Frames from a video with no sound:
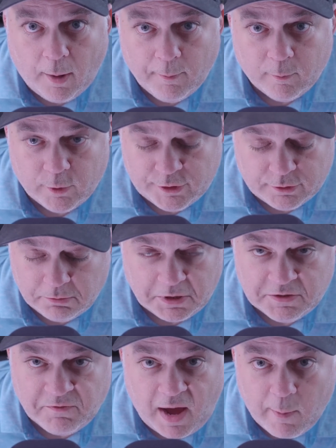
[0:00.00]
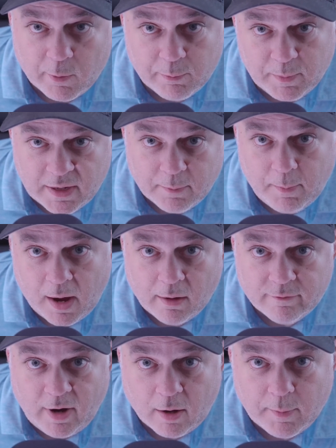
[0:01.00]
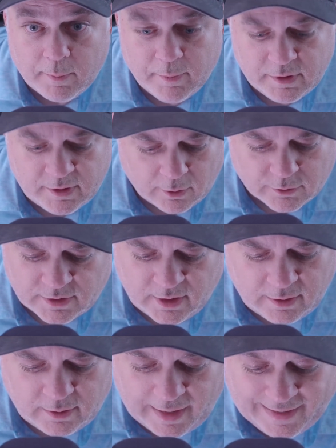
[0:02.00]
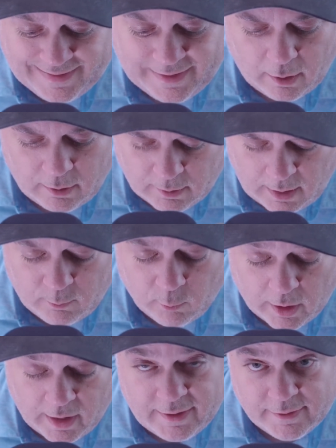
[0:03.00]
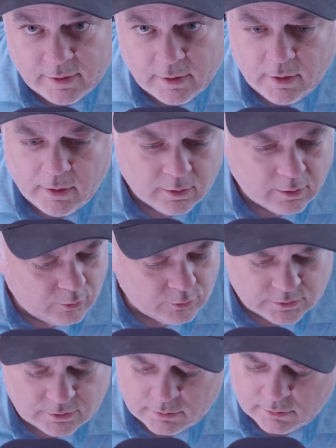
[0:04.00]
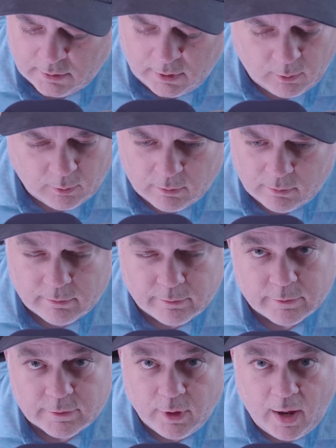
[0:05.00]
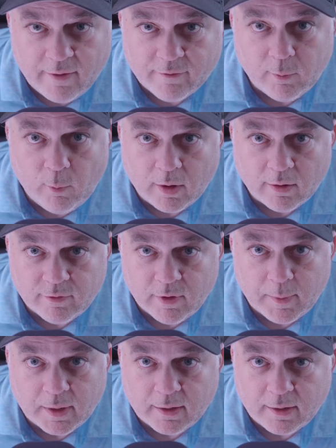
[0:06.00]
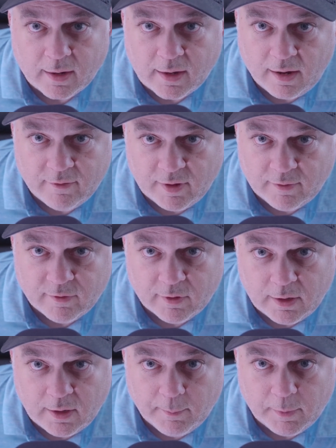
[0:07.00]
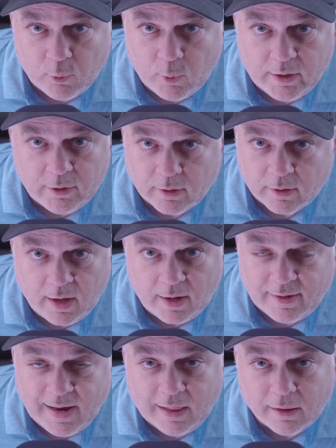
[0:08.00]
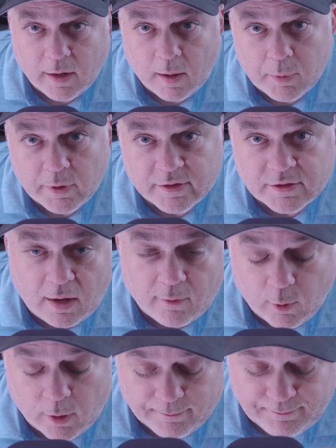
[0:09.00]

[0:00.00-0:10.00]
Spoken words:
which is fine with me and my environment, but the OC-818 goes, to every one of them and kind of infinite in between. You can kind of dial it up in the software.